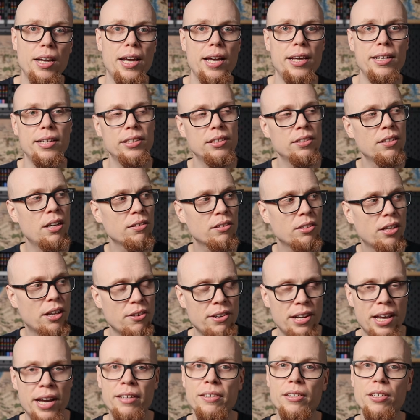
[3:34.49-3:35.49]
It is not
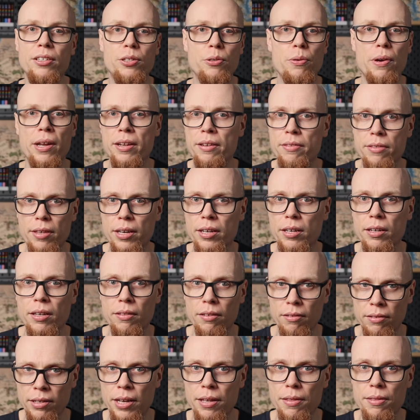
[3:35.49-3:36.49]
connected to anything
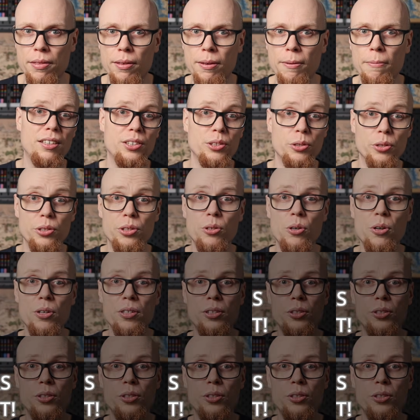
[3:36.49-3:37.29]
underneath. Your door